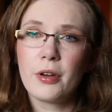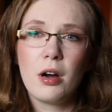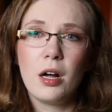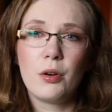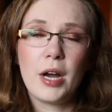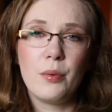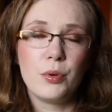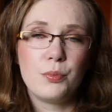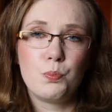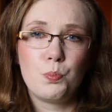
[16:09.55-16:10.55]
color I
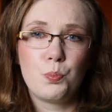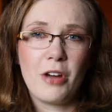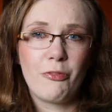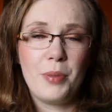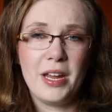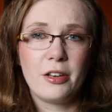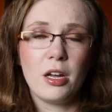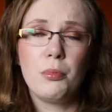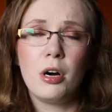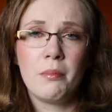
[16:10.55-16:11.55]
would have picked
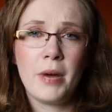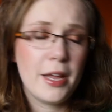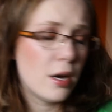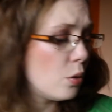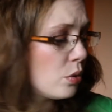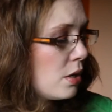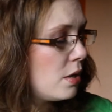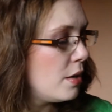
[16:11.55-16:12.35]
up on my own.